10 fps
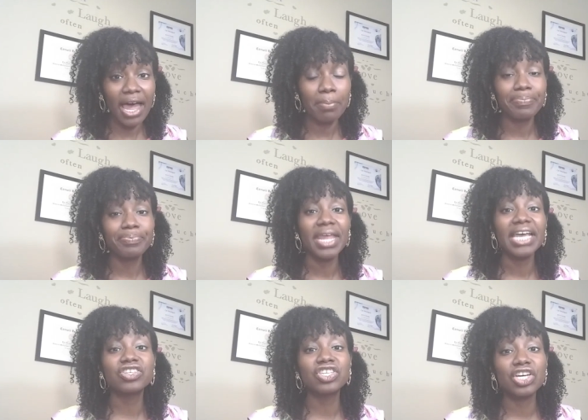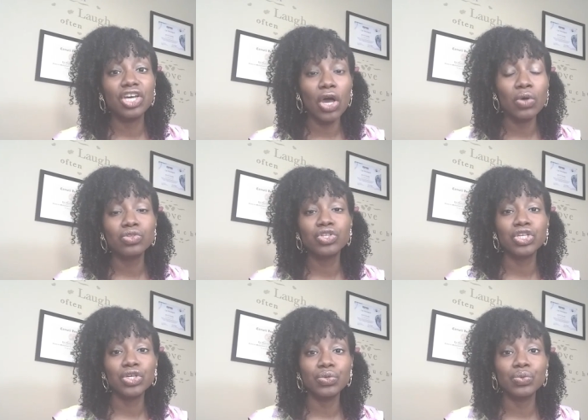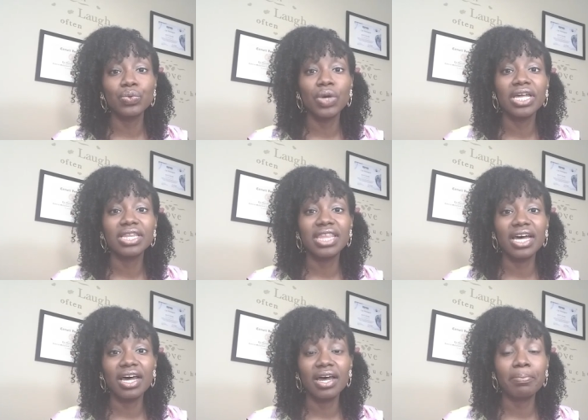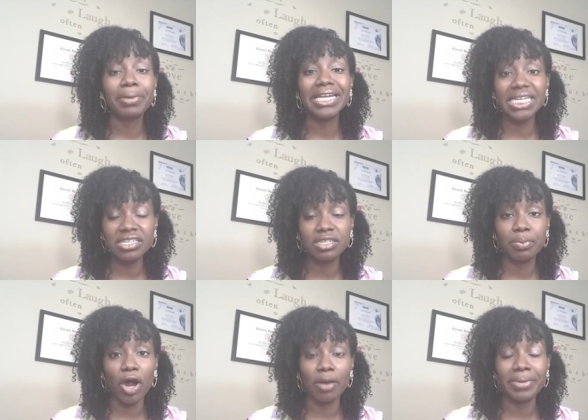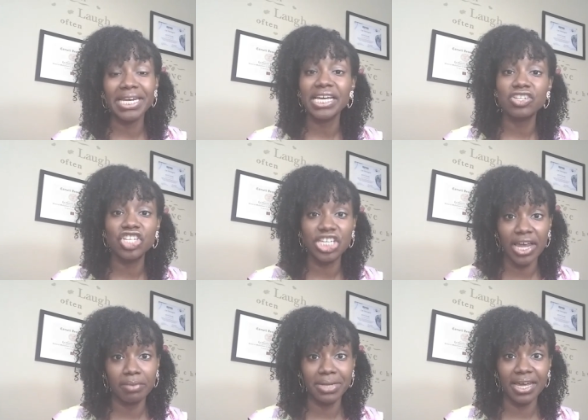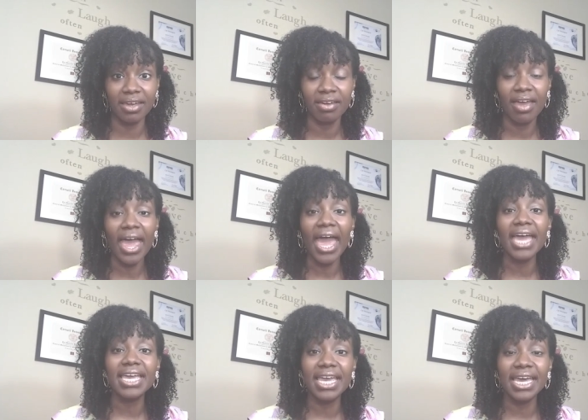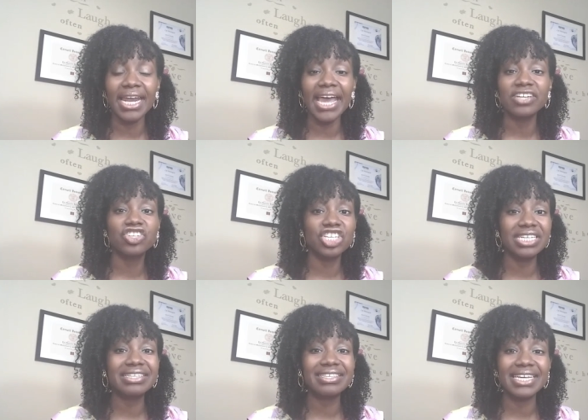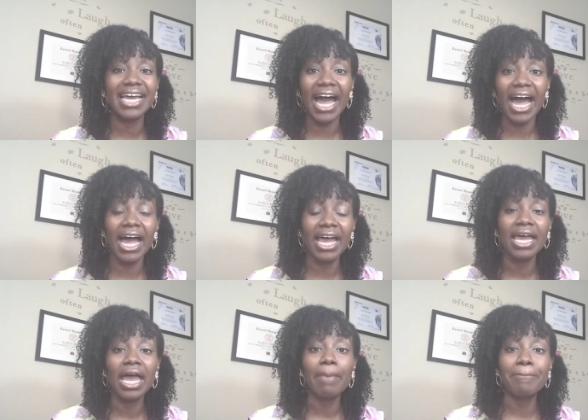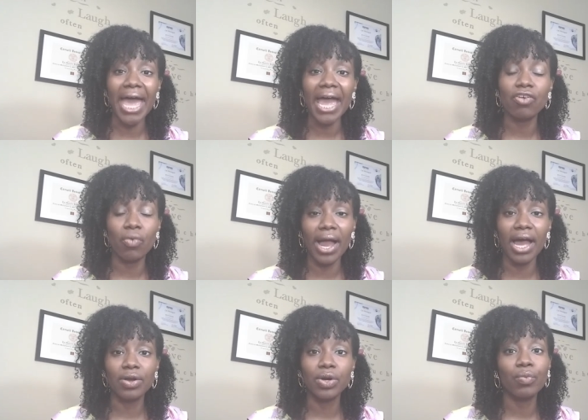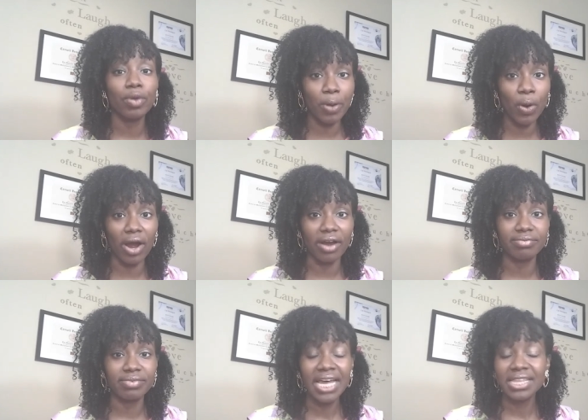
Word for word: That is to go to the police department in Chamblee and get a GCIC background report.